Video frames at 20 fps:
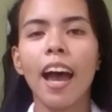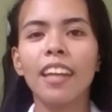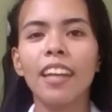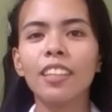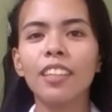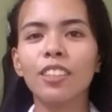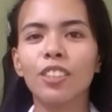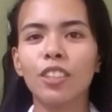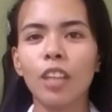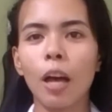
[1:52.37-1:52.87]

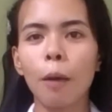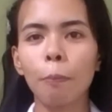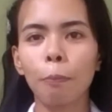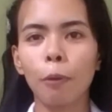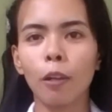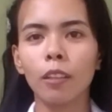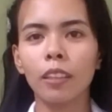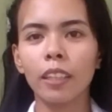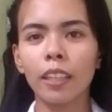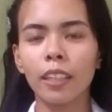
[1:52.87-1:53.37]
An
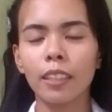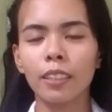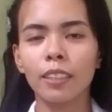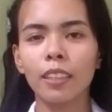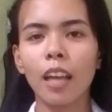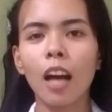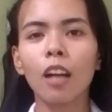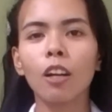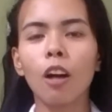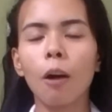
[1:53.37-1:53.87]
example
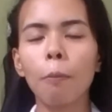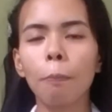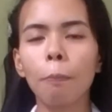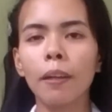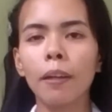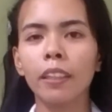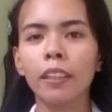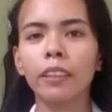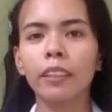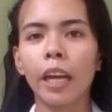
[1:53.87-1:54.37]
is a
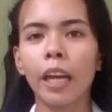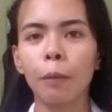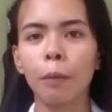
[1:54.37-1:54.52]
company